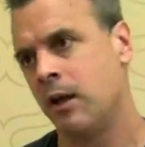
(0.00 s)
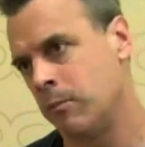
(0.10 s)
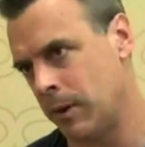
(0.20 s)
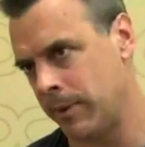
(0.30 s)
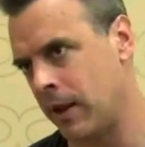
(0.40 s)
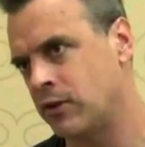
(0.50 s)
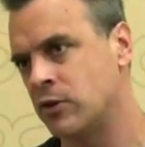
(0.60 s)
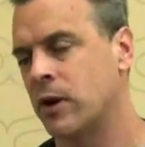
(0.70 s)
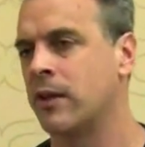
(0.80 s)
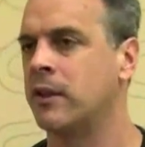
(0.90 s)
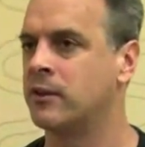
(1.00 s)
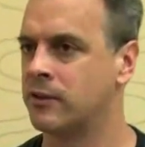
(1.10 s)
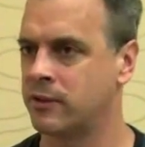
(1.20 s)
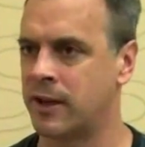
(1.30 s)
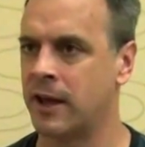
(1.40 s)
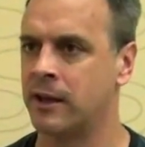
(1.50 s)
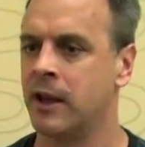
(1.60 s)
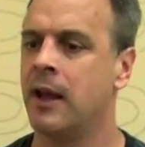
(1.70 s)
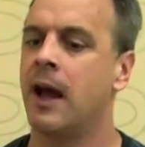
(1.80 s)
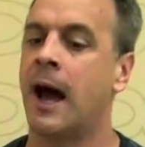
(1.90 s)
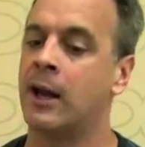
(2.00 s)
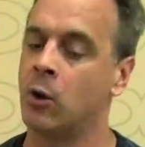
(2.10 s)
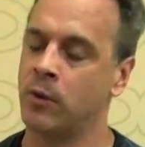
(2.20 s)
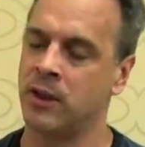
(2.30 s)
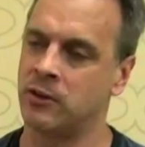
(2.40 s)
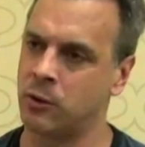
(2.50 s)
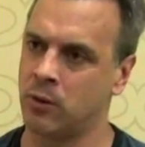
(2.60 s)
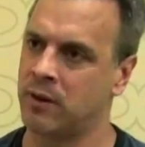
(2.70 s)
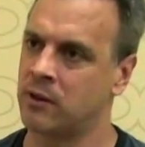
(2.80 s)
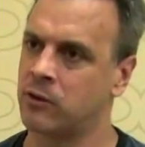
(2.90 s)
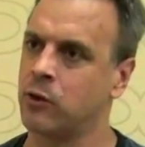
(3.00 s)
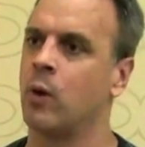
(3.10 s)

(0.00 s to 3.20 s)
Maybe I should try these instead. I know what these two things do.